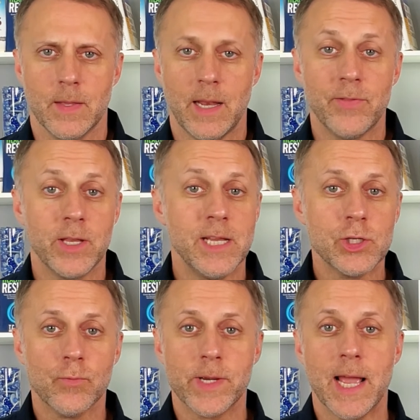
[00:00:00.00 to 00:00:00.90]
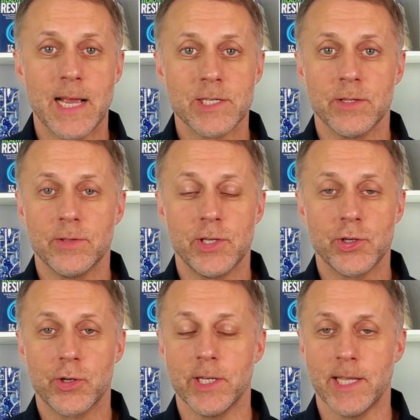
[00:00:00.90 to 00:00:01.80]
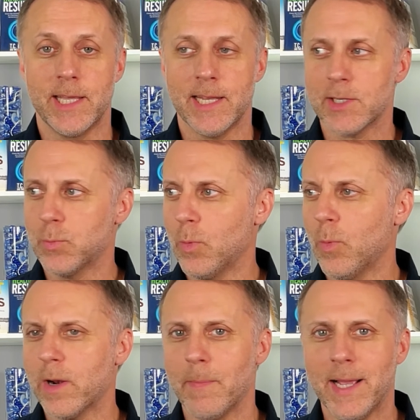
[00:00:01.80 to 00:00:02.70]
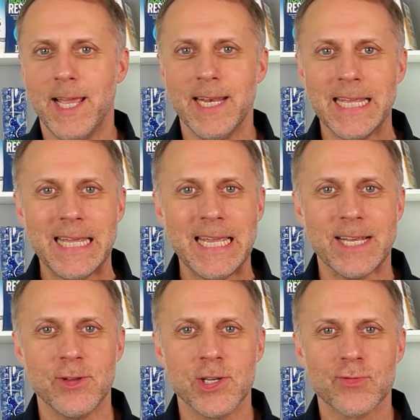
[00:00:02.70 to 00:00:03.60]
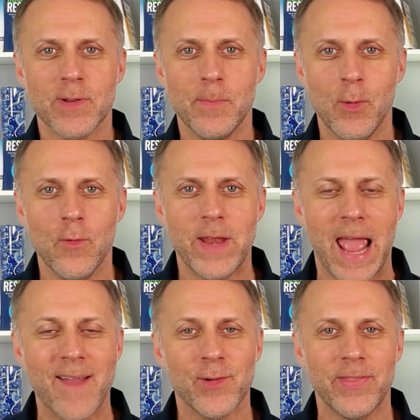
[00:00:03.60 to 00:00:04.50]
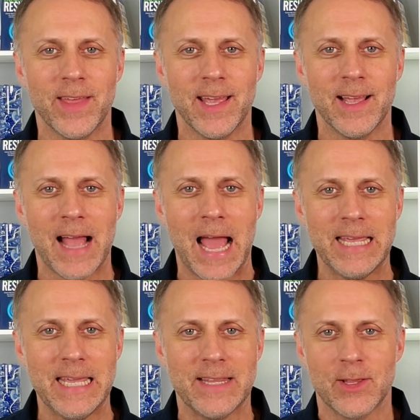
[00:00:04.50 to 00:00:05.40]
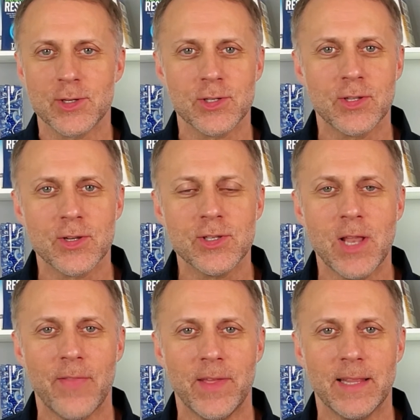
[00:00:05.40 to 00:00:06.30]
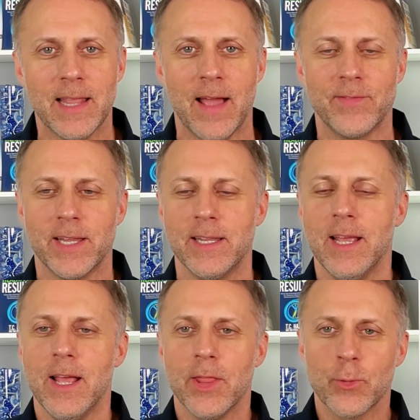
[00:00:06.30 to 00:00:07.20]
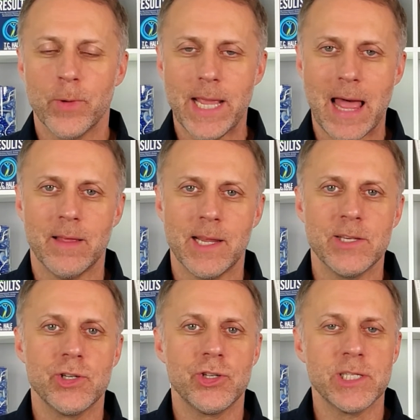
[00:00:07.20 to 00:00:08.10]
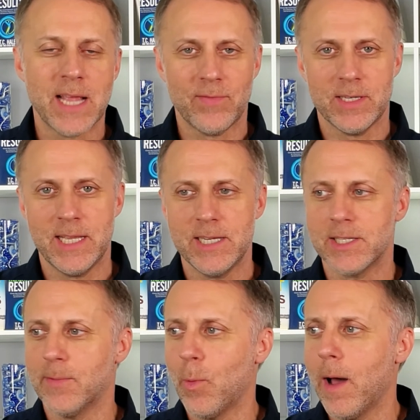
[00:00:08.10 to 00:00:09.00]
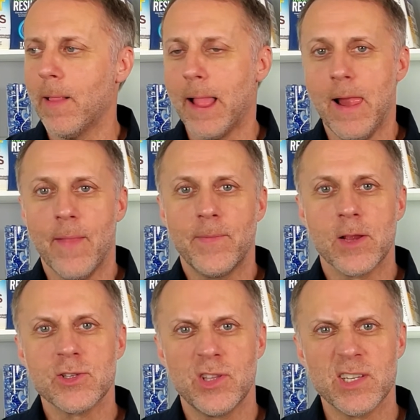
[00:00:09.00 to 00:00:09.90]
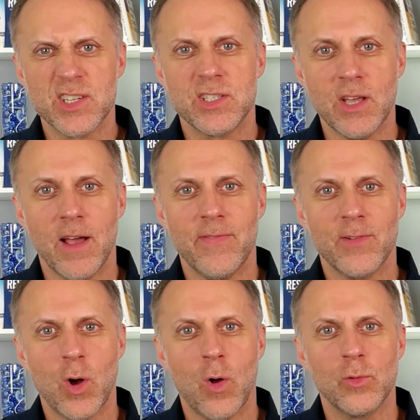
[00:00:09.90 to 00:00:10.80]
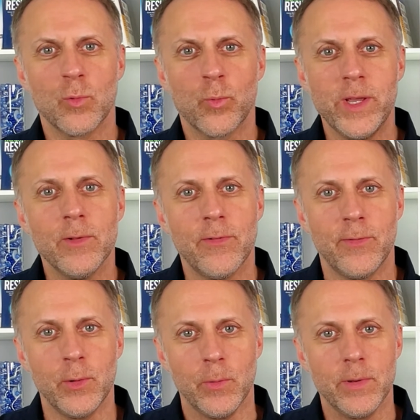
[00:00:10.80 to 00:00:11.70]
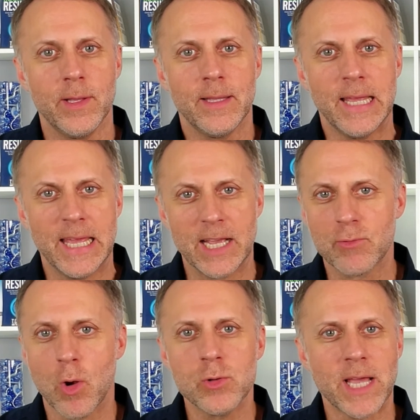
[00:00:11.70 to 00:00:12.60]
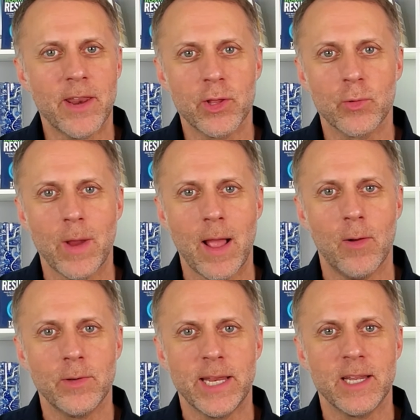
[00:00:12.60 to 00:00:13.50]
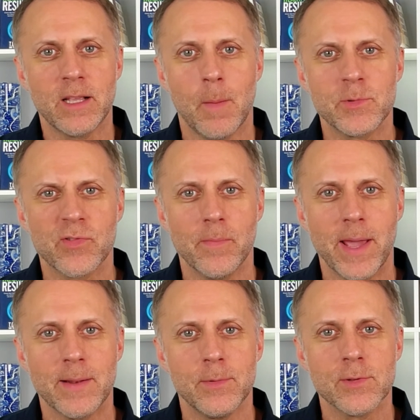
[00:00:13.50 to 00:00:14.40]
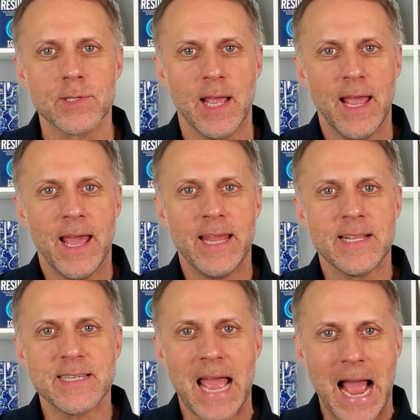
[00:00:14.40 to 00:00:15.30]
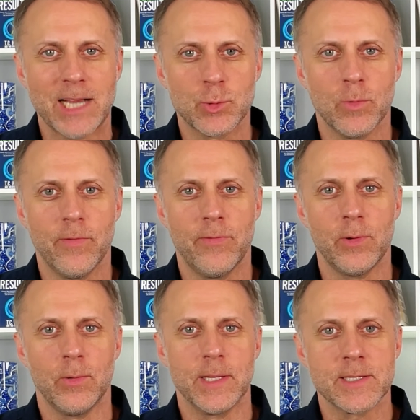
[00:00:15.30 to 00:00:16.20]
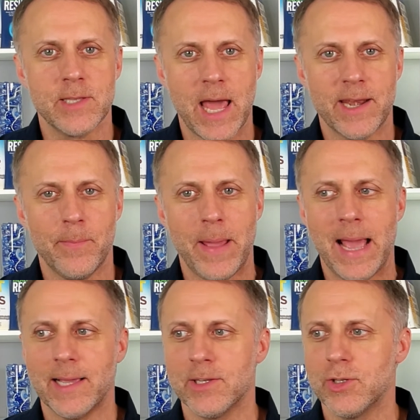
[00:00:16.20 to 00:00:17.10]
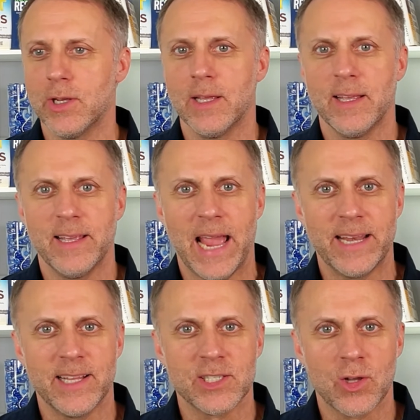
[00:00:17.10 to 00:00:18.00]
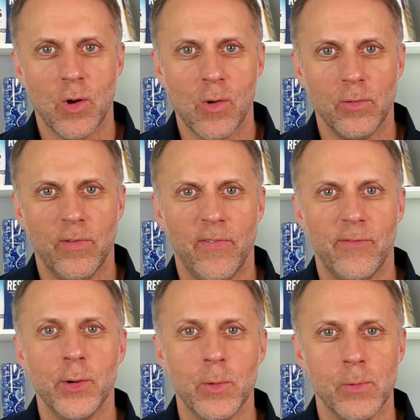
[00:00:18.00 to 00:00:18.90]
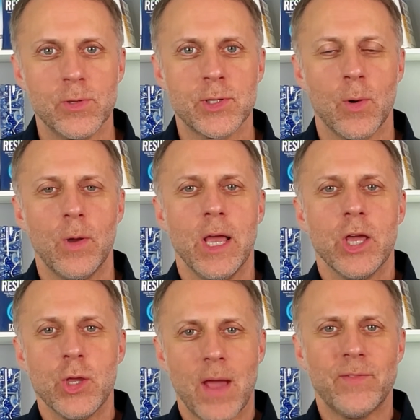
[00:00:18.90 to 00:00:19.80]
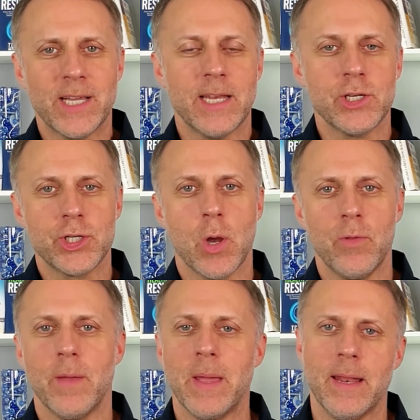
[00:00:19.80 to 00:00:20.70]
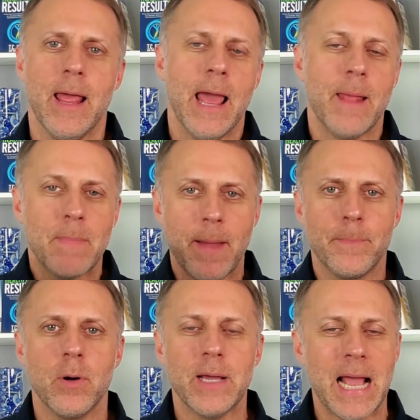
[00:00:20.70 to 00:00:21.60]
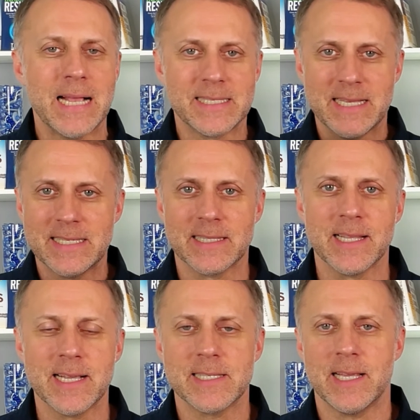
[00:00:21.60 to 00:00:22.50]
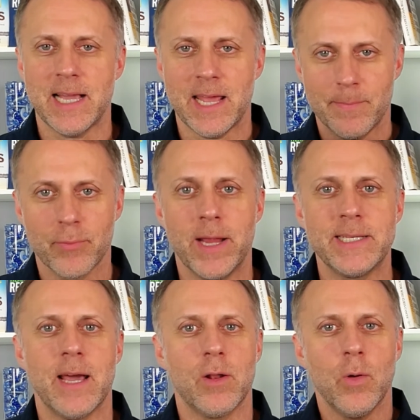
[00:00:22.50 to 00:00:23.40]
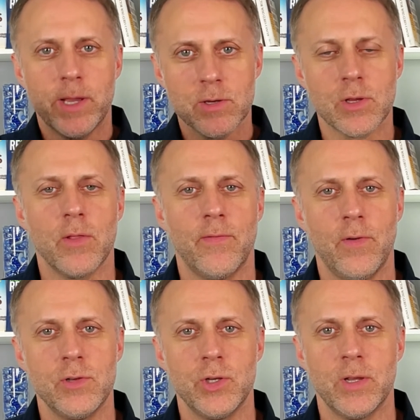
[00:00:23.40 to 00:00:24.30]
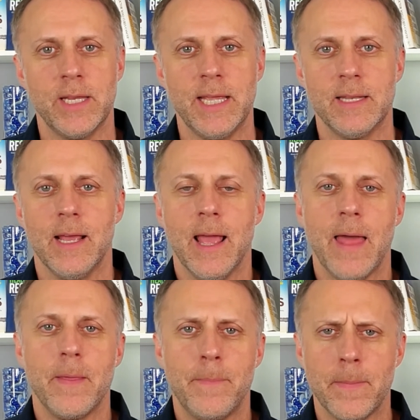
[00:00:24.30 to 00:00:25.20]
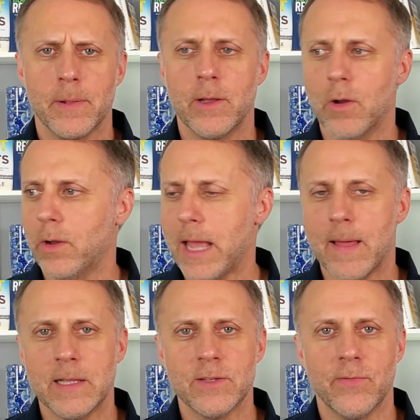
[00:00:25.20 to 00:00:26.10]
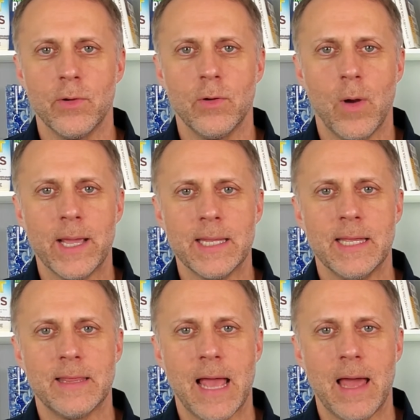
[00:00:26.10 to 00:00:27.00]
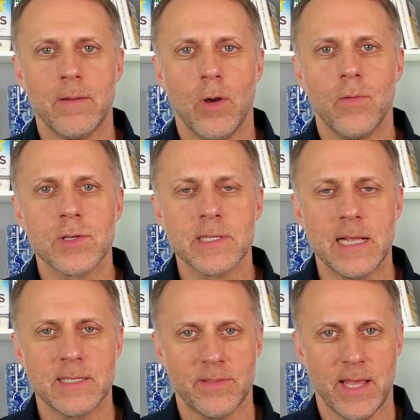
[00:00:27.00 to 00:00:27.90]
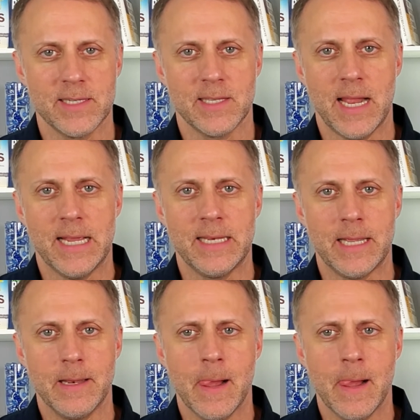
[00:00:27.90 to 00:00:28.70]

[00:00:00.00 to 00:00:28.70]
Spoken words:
Now, the initial reaction that you're going to get is, well, what am I going to eat? You just removed everything I eat. There's nothing left. And the reality is you just have to teach them, well, there's this stuff called real food. It grows out of the ground, and it comes from animals, and it's actual food. It's not in a package, and it's called food. So you have to kind of show them. And my book has these lists that kind of break down, oh, here's all the foods you can eat. And then people are like, oh, yeah, that's a food. Oh, I can eat that. Oh, there's lots of things that I can eat.